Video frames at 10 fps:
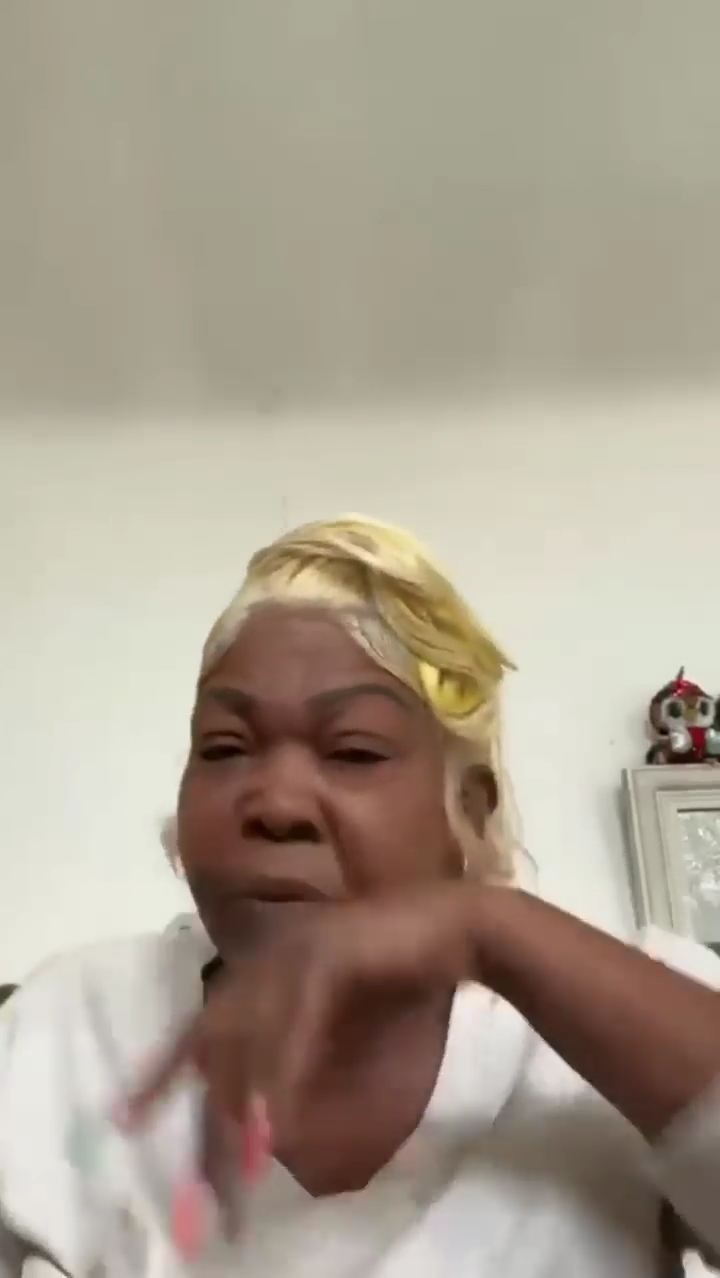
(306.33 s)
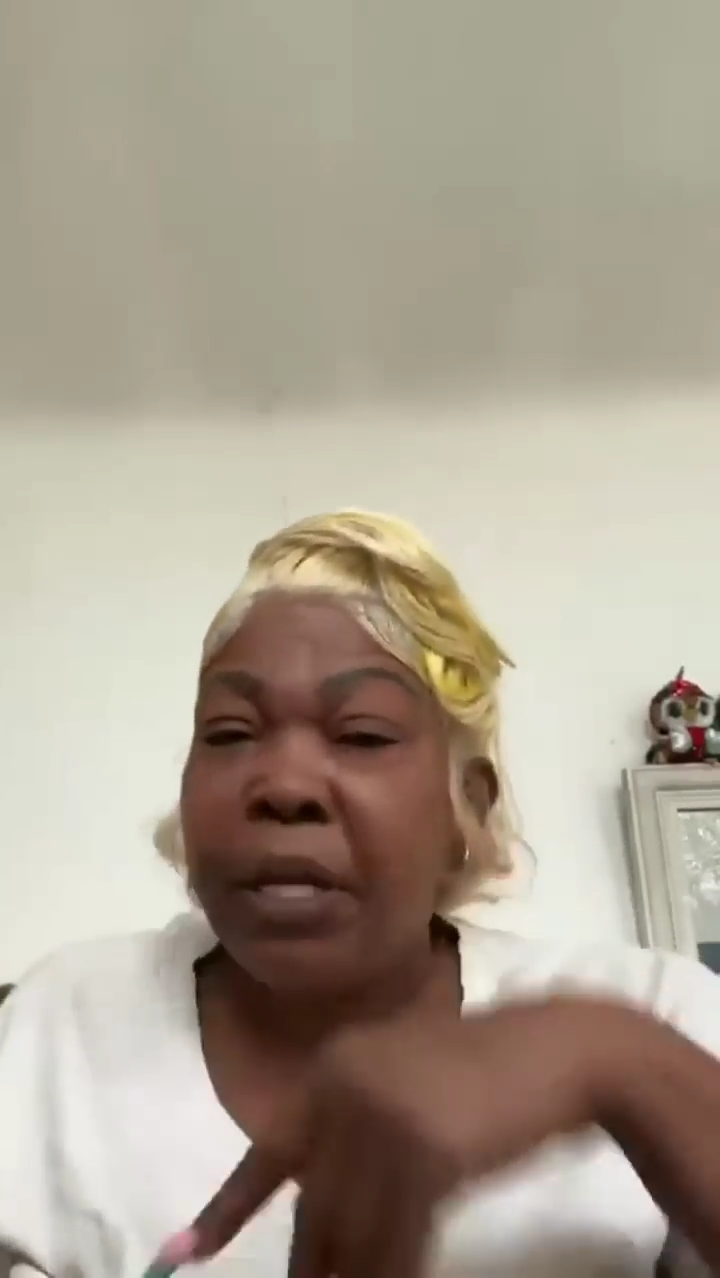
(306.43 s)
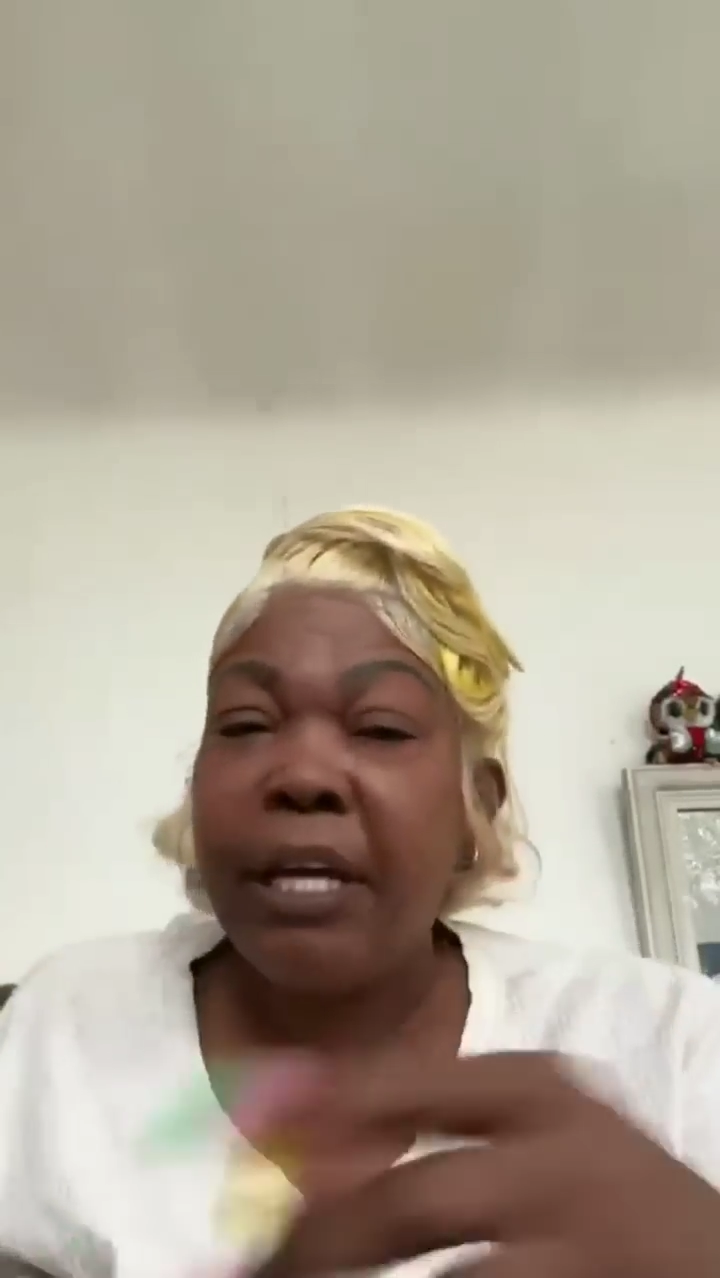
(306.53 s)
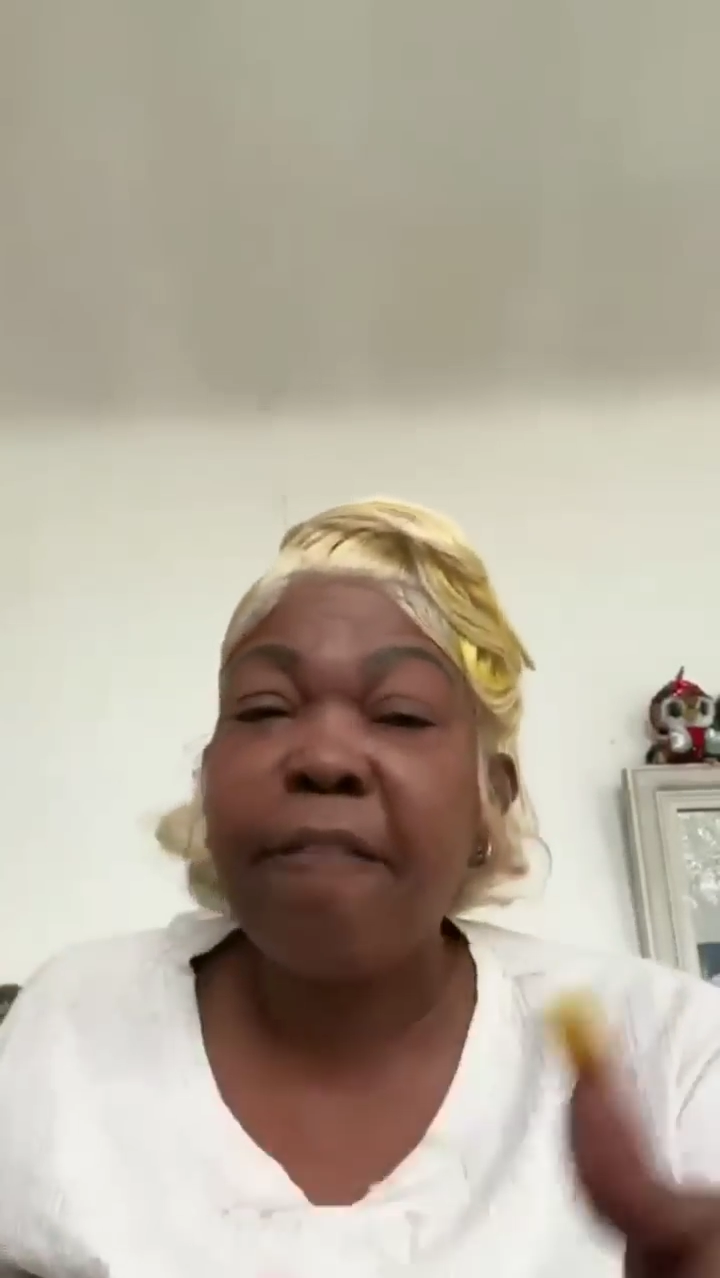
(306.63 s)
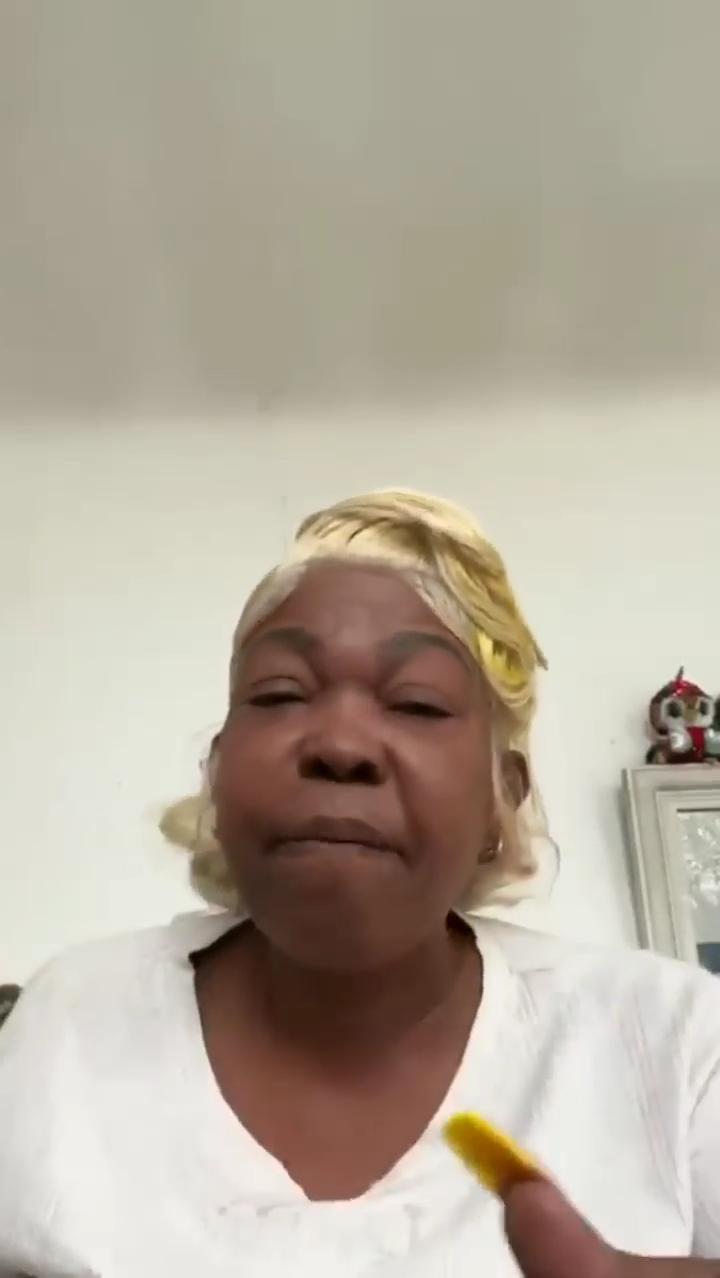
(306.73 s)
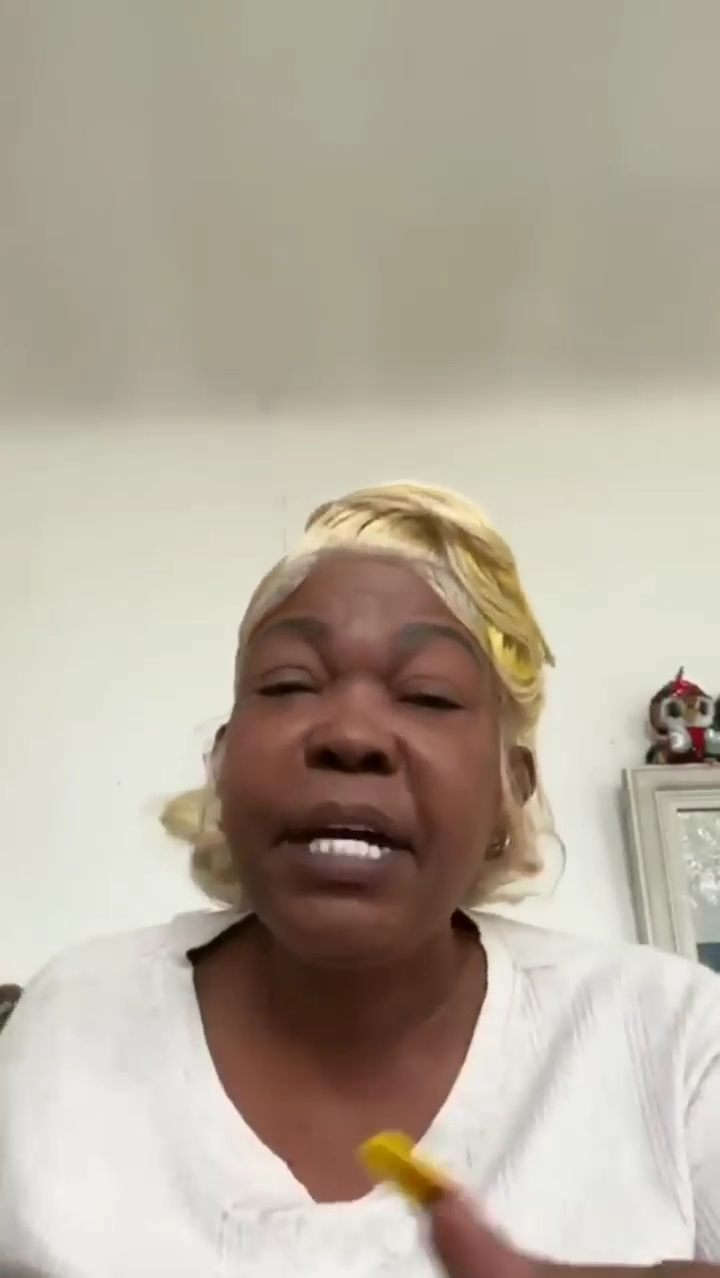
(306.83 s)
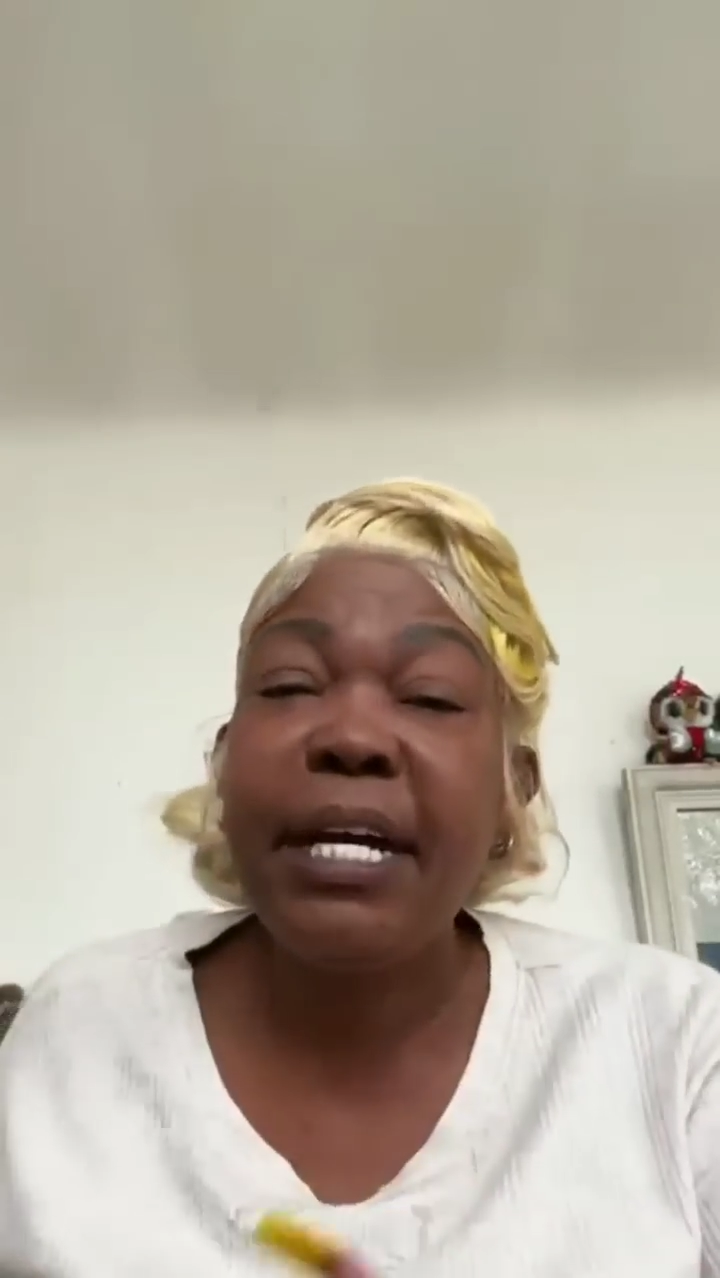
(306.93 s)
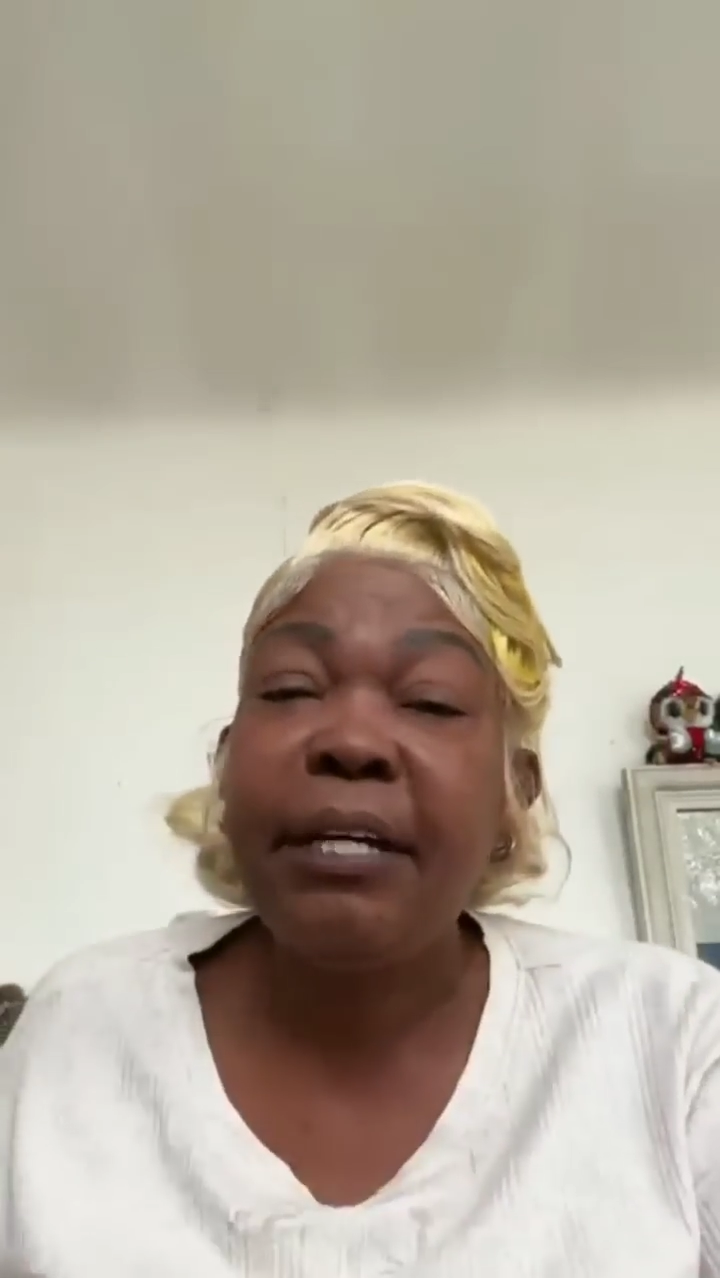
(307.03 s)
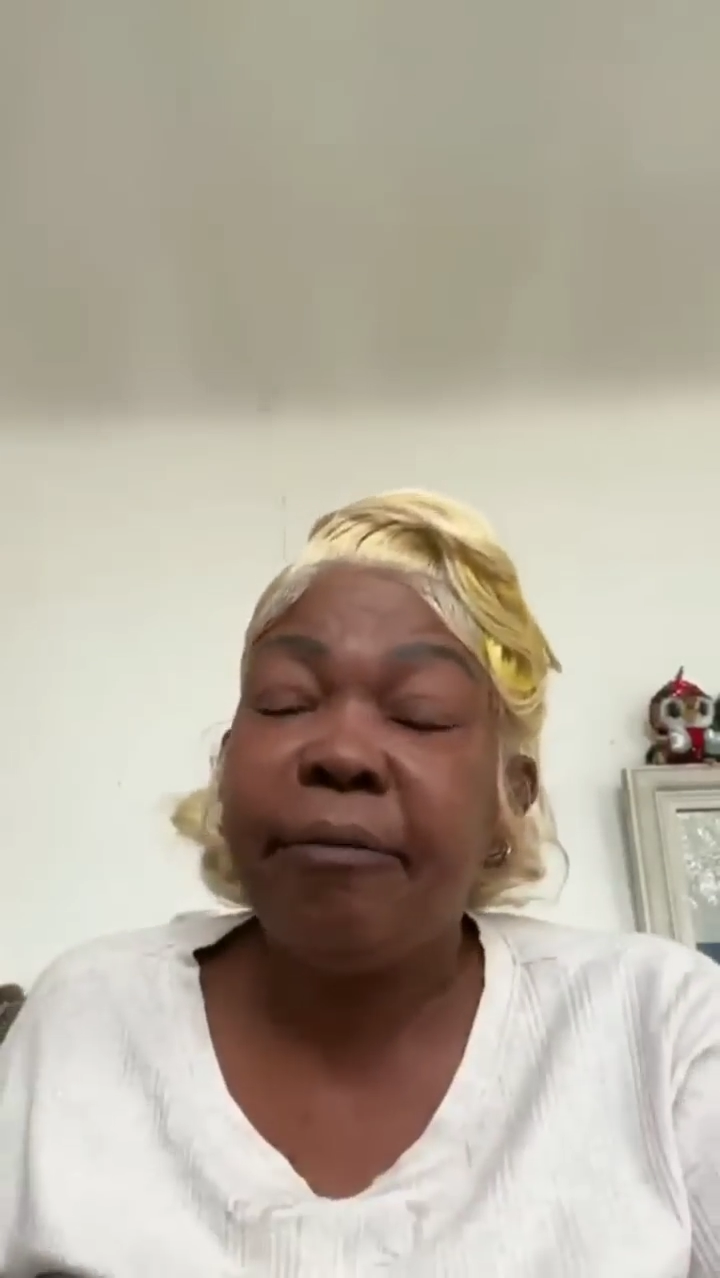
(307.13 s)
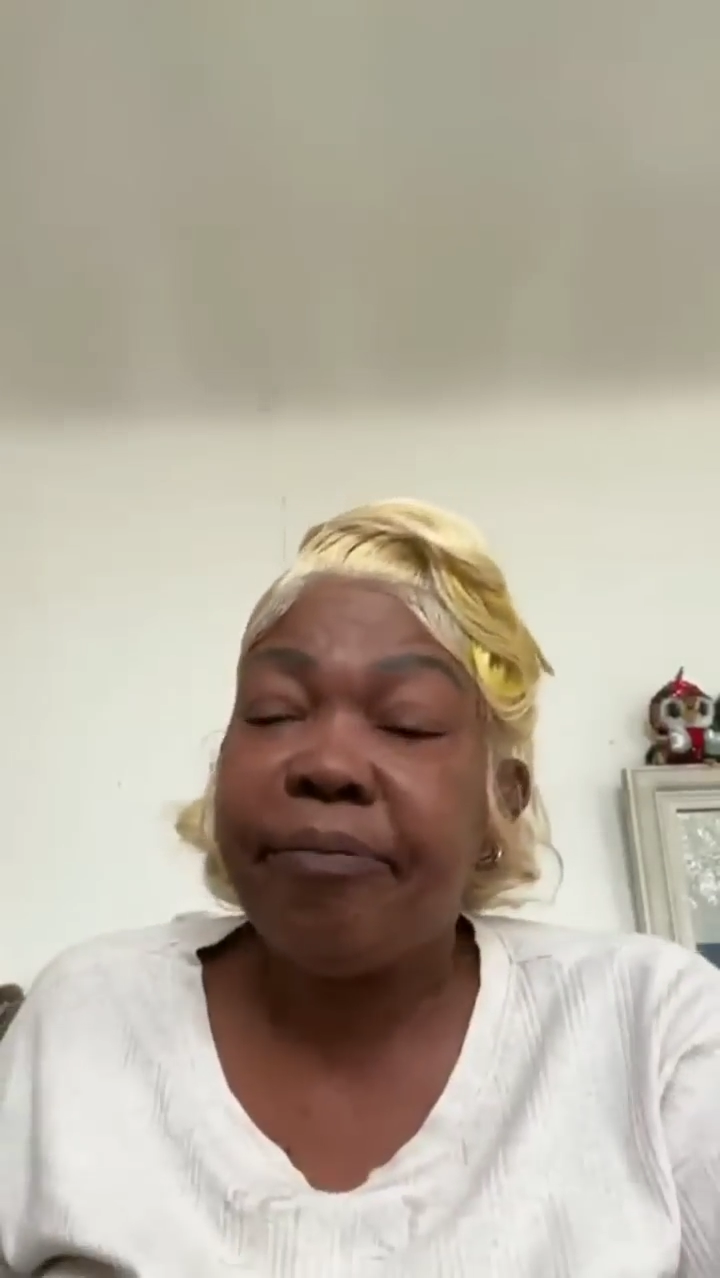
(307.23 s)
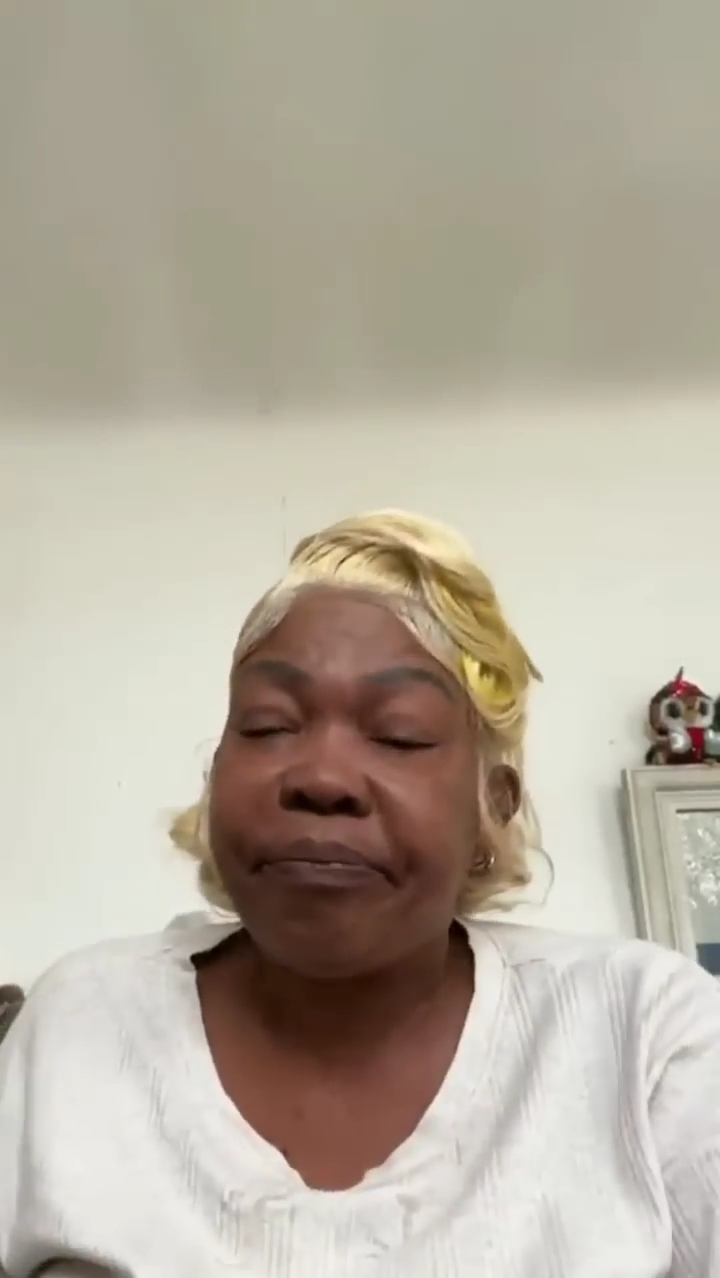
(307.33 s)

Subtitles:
if me,